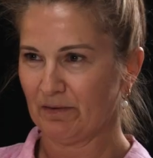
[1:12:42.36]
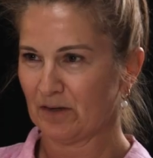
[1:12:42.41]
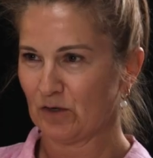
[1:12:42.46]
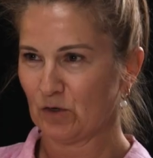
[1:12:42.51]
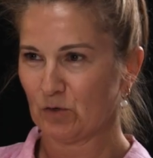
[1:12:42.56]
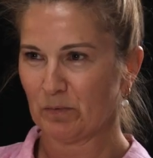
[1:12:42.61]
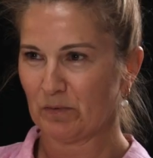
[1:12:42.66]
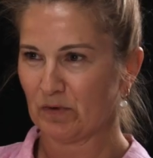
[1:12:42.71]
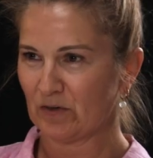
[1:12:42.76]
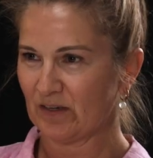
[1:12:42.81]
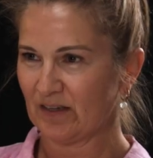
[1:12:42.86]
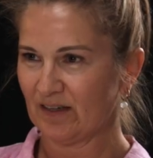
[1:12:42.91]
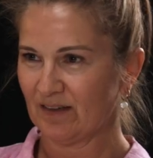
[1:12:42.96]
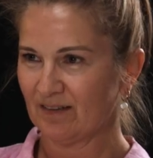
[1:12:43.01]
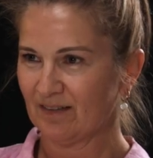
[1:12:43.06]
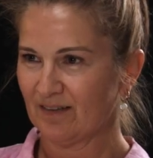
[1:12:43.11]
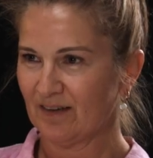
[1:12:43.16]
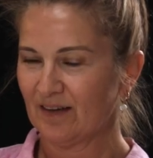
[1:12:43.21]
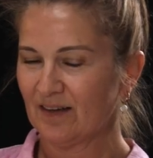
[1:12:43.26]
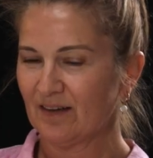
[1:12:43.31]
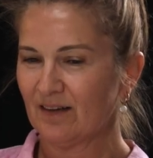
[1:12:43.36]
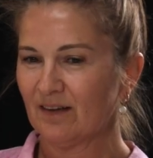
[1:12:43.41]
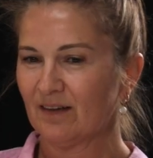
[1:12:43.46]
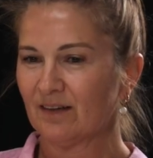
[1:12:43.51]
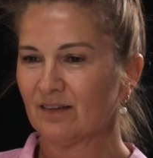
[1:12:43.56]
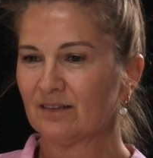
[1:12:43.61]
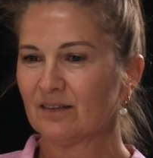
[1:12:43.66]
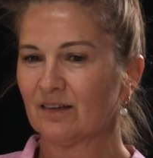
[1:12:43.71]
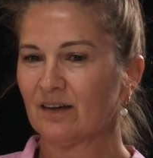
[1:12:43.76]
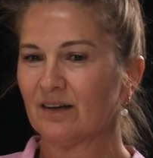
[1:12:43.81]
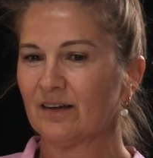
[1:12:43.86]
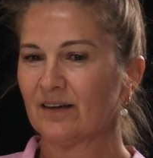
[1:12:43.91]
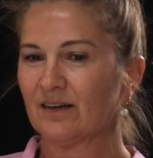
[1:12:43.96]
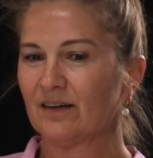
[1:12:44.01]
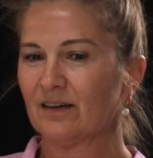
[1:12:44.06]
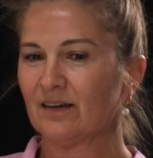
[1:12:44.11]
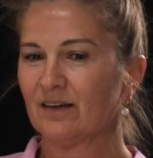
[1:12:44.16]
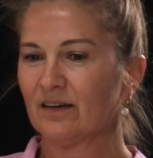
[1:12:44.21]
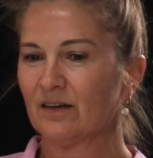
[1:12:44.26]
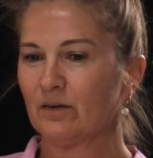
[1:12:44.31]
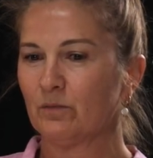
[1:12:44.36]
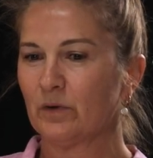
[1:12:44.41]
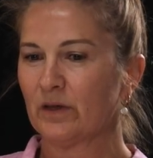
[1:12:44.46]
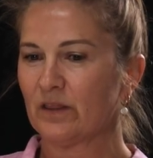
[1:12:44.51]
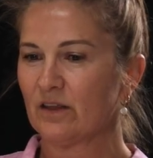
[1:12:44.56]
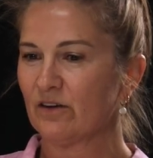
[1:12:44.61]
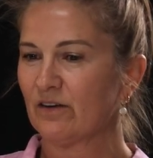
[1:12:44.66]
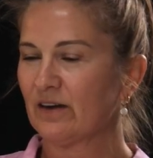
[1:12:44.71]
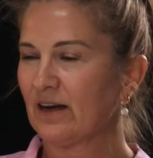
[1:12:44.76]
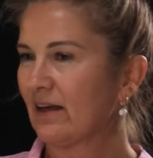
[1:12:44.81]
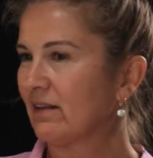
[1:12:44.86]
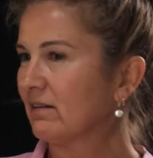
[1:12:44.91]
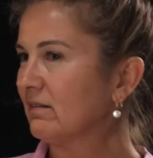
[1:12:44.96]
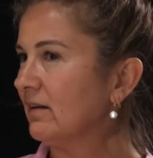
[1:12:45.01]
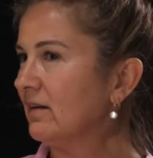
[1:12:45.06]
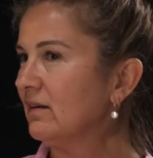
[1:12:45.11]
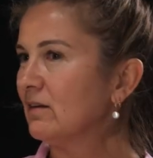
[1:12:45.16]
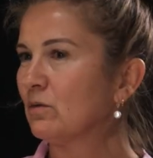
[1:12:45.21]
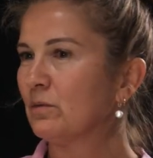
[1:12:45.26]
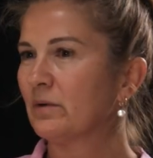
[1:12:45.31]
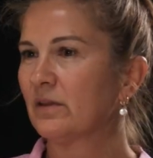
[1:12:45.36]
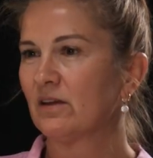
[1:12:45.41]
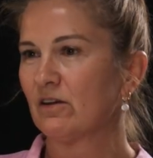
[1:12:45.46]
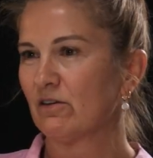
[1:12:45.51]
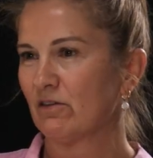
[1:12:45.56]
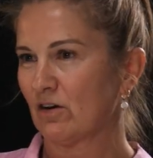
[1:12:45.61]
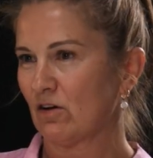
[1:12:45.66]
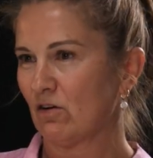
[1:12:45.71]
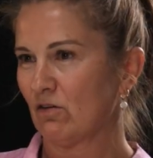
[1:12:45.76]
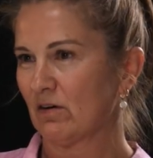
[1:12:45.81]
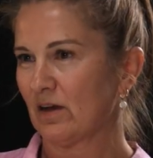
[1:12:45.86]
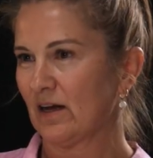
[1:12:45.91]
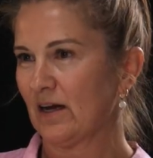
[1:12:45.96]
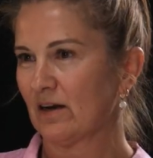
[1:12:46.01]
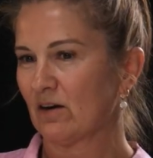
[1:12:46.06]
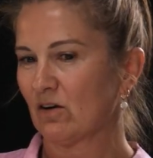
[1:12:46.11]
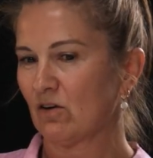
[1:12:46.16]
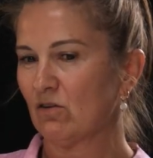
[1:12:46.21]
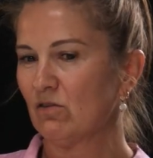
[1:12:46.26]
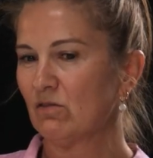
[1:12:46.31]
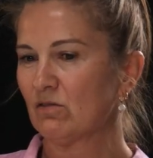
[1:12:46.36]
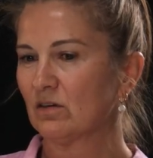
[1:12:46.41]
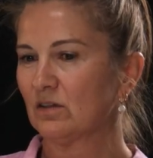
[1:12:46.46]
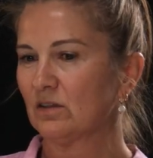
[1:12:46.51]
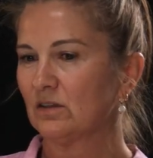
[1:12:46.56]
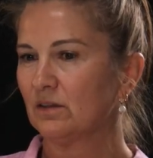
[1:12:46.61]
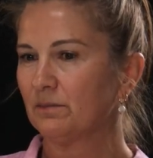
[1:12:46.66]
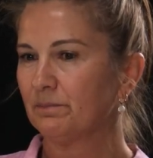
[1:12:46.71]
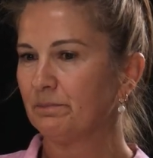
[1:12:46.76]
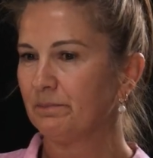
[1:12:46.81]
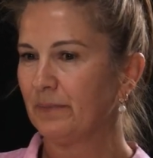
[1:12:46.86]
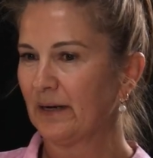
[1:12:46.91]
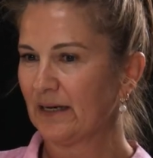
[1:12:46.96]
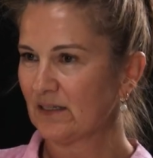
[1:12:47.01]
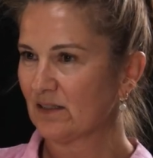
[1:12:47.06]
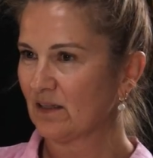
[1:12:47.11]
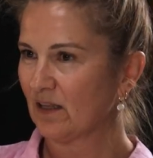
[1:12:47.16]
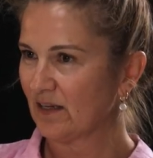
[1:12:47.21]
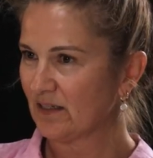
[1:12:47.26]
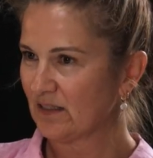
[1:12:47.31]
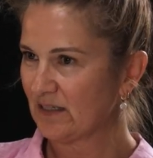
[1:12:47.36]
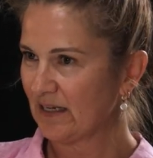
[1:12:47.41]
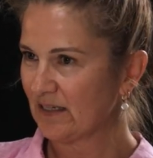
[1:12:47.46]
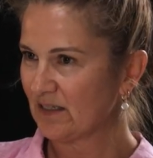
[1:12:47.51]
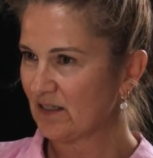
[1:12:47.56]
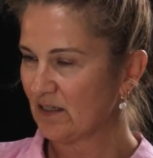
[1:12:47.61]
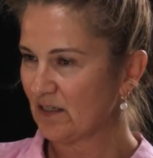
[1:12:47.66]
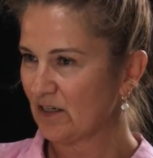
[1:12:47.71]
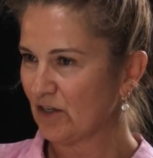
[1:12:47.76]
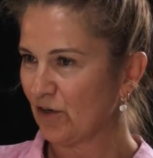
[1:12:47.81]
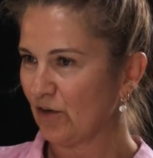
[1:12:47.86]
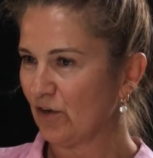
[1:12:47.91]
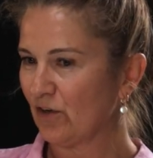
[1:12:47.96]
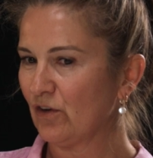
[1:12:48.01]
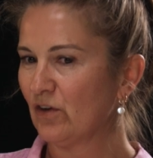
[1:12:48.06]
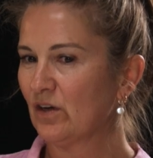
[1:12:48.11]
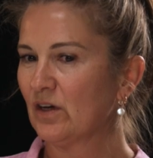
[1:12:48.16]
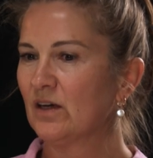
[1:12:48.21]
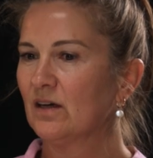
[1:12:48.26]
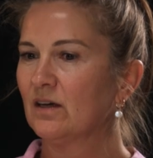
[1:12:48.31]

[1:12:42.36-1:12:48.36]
in your body? Like whether you're an athlete or whether you're an older adult, baseline testing you,